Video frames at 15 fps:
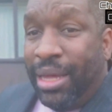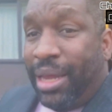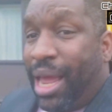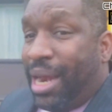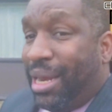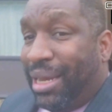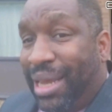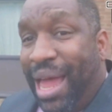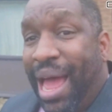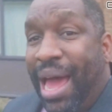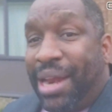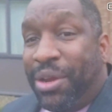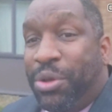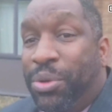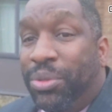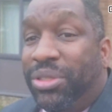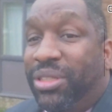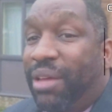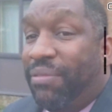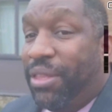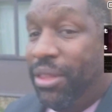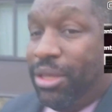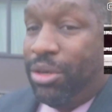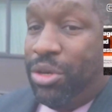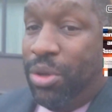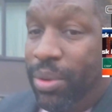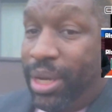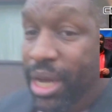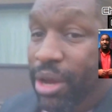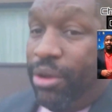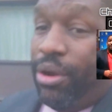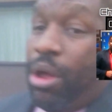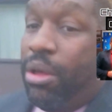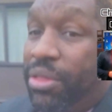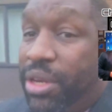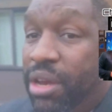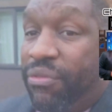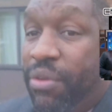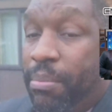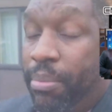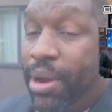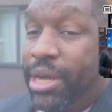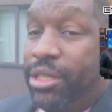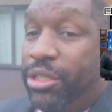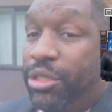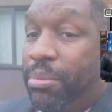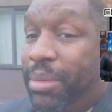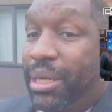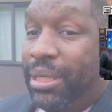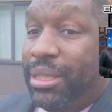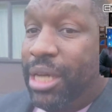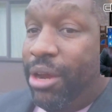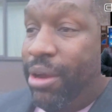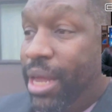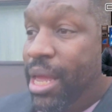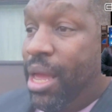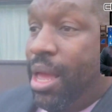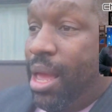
Uh, got a lot of cool stuff that they're doing here at all the different branches of military.